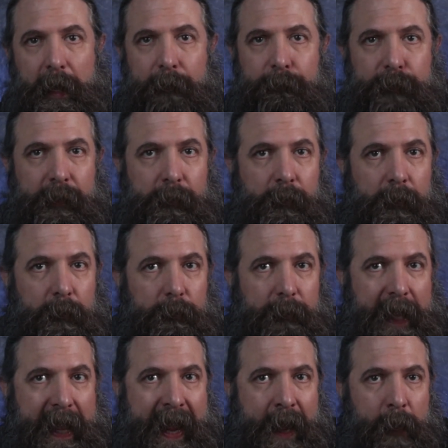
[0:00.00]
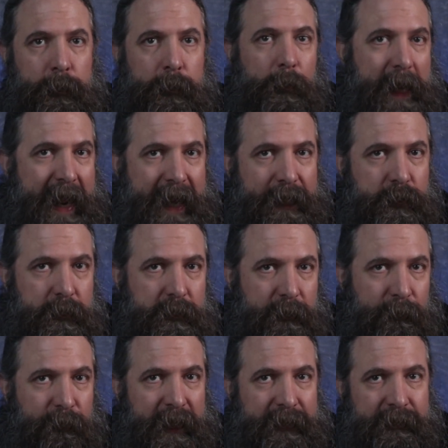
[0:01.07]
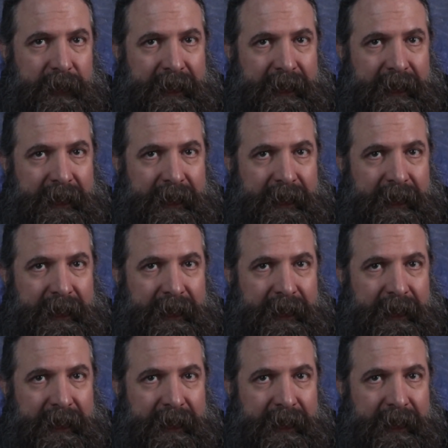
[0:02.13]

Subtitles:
I figure out how their actions affect